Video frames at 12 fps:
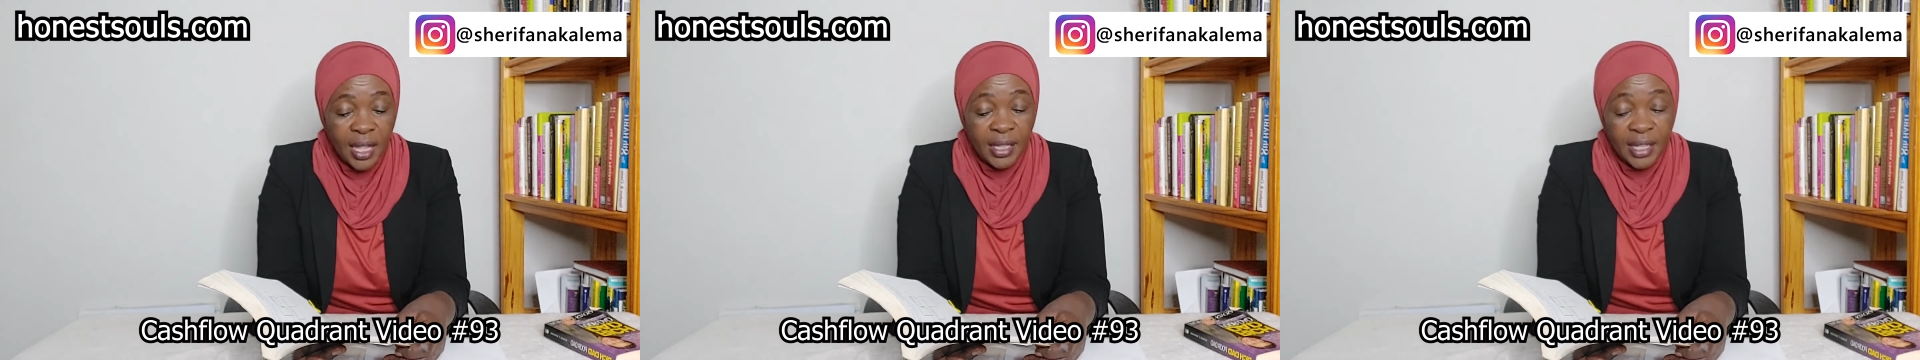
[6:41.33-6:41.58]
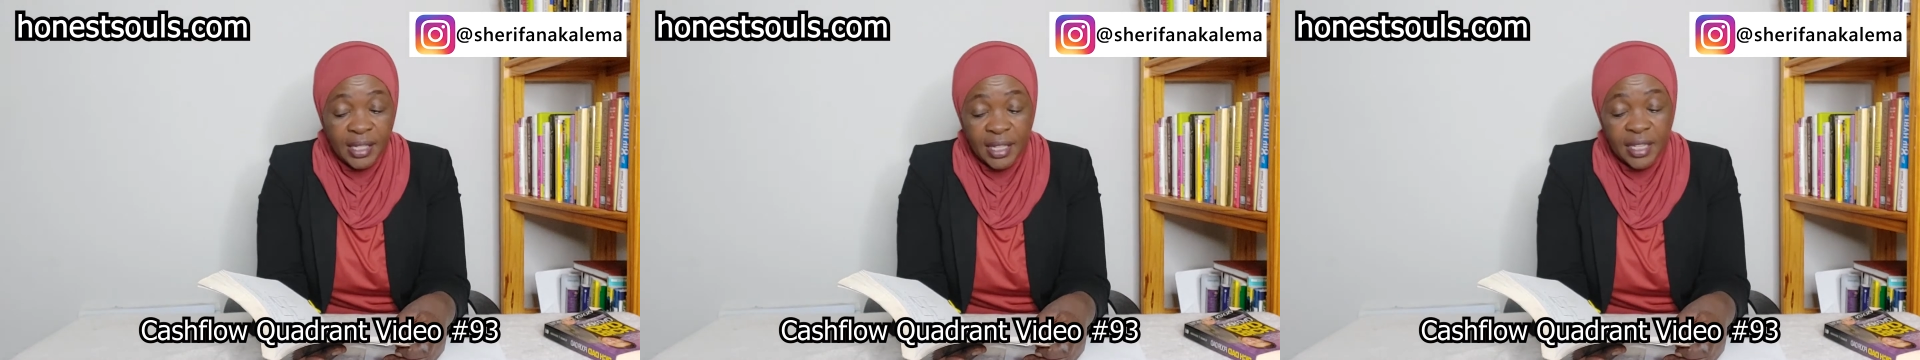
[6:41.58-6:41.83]

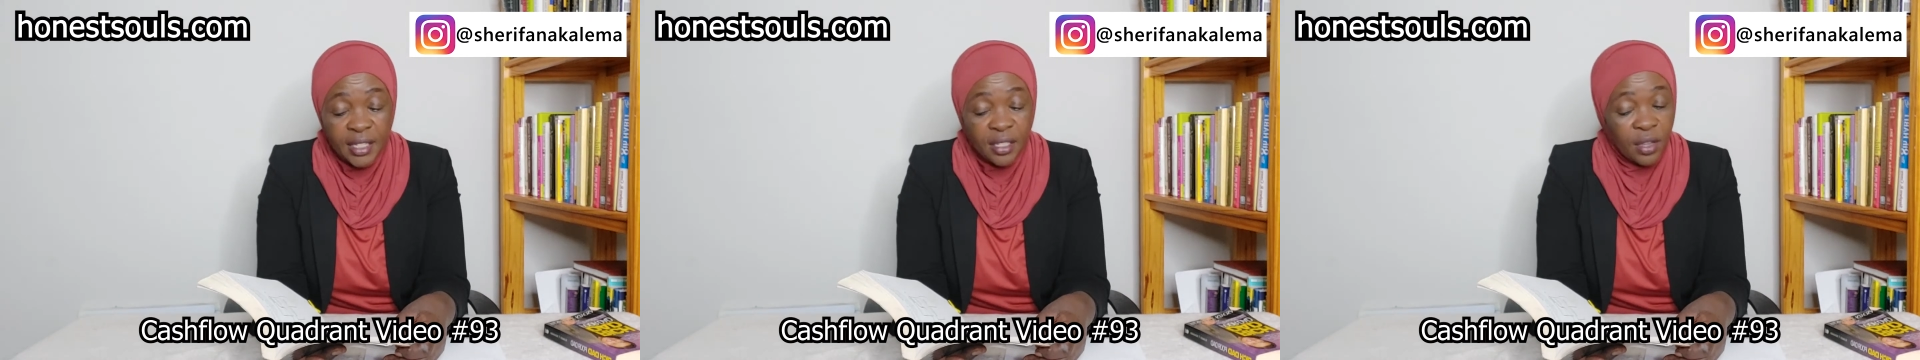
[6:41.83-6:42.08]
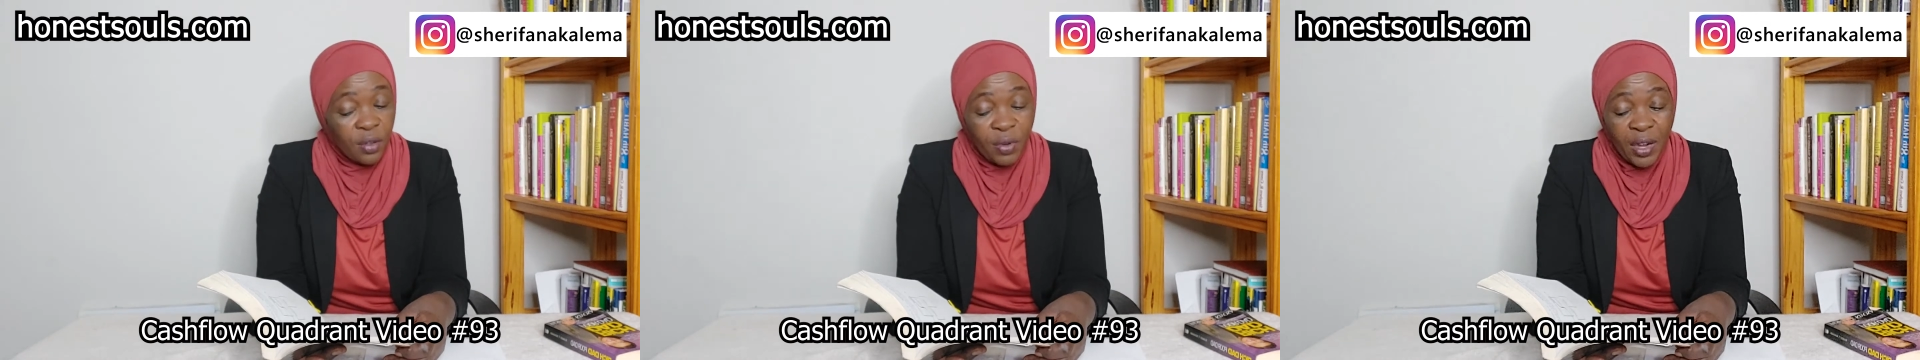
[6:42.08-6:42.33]
This is
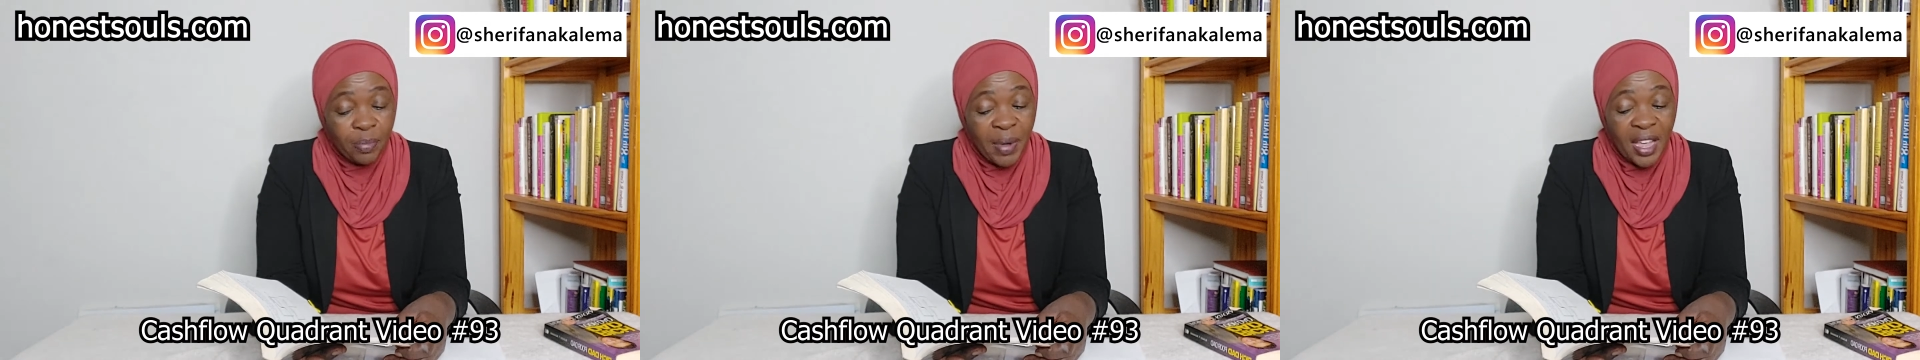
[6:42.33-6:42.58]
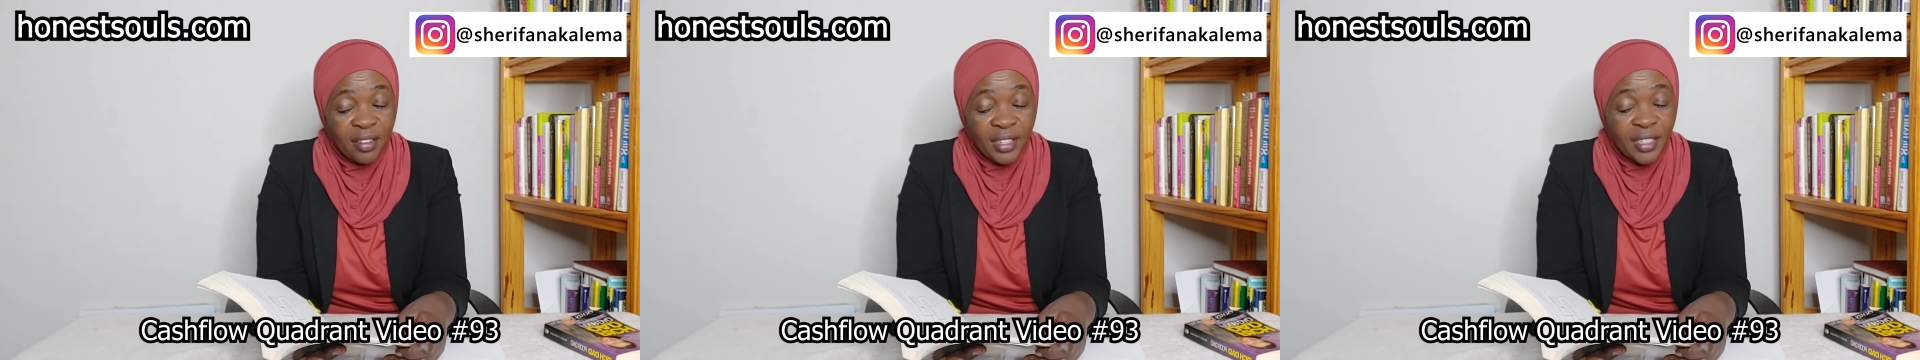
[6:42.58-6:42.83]
what my
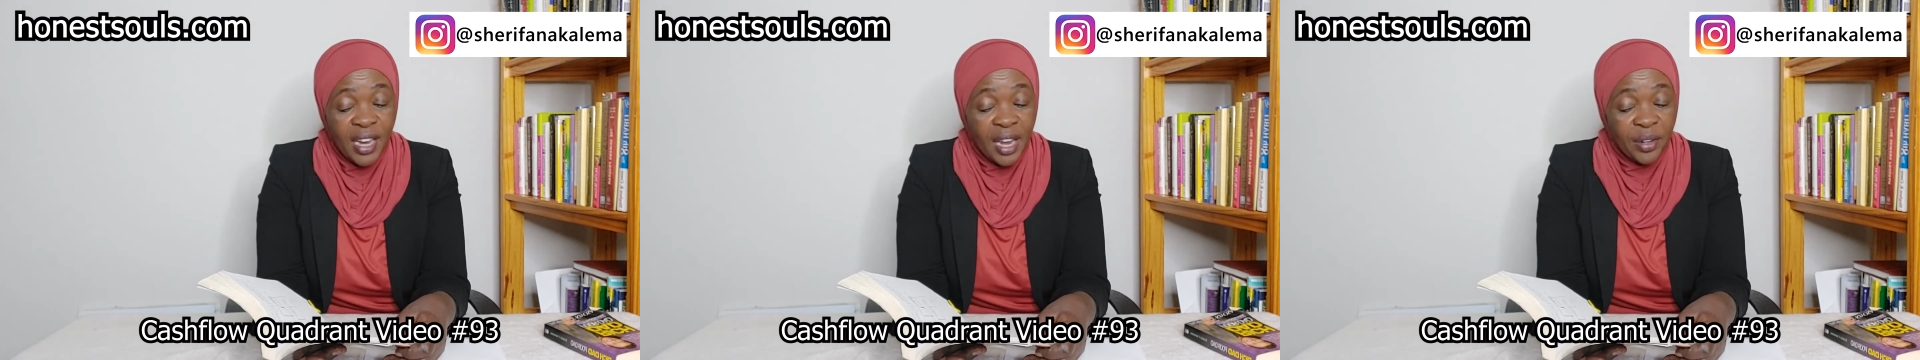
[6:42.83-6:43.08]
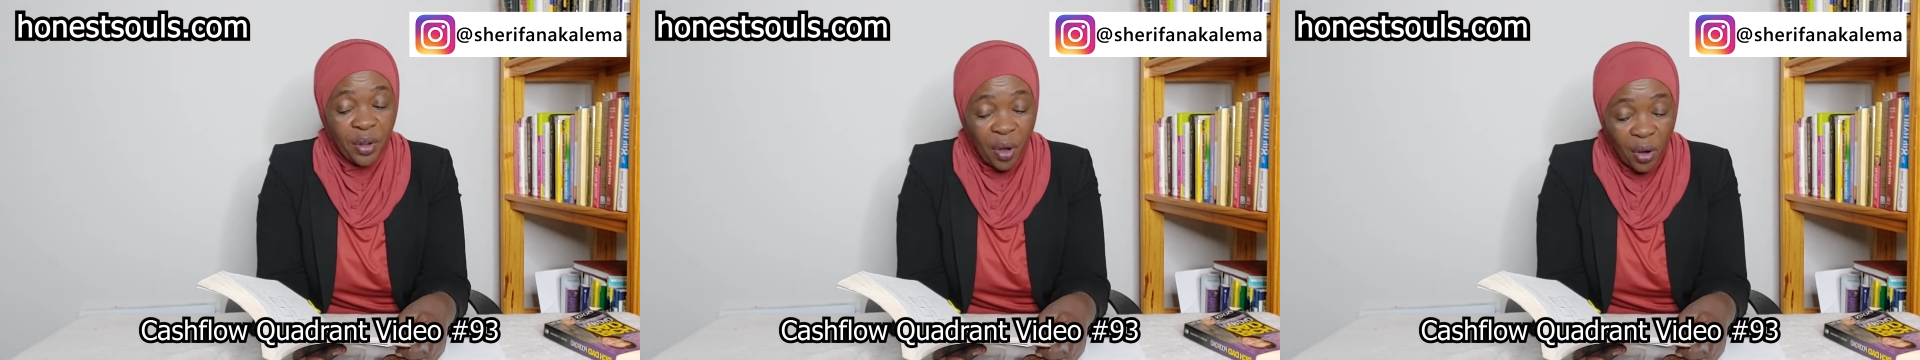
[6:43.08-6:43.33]
rich
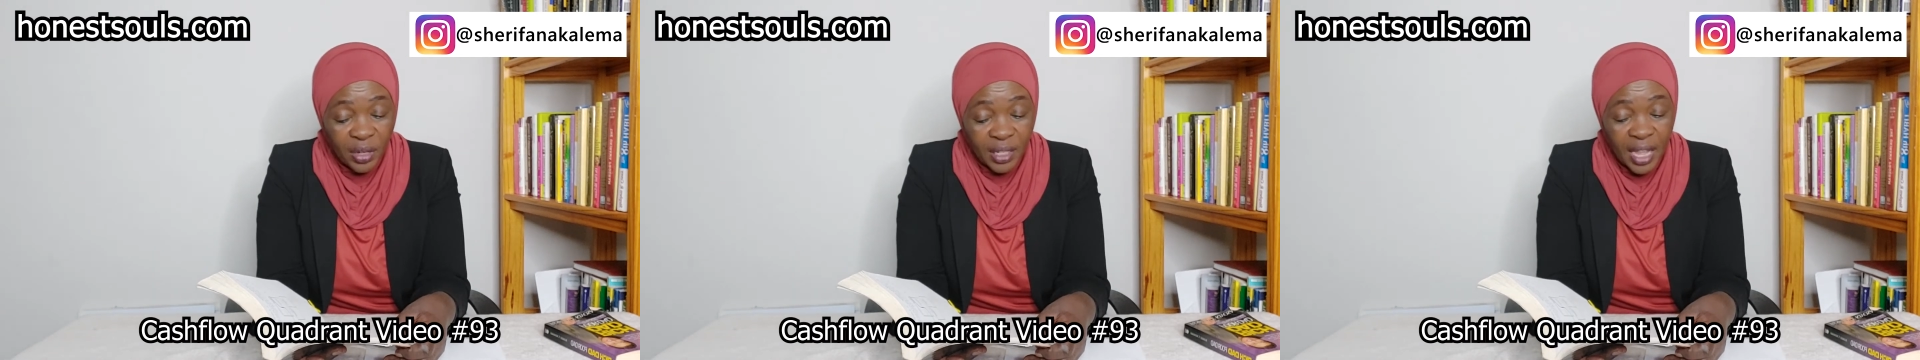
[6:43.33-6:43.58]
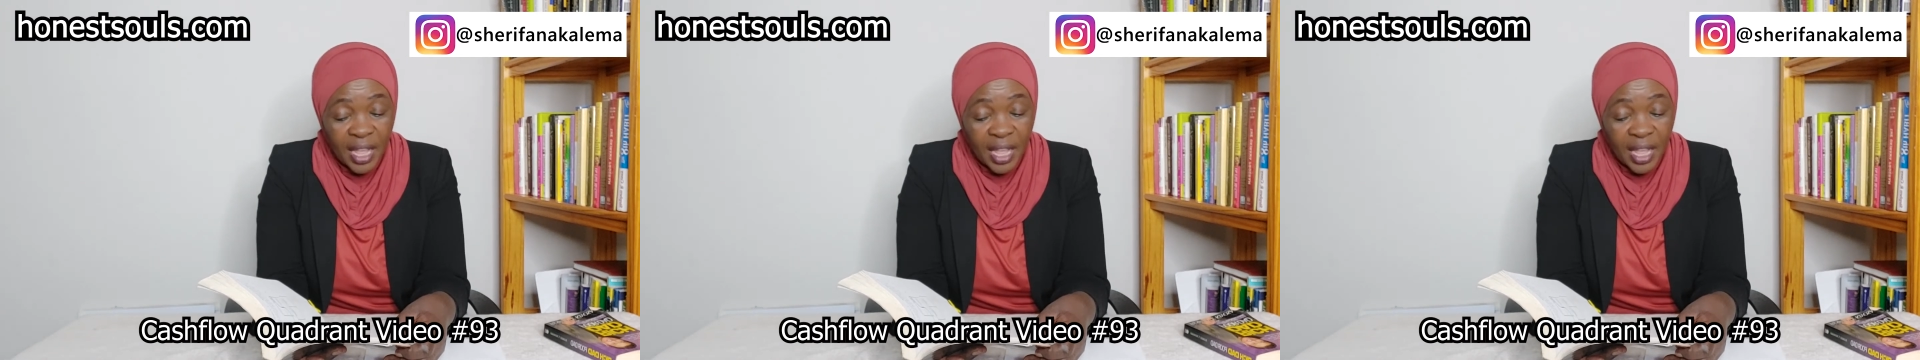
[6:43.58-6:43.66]
dad called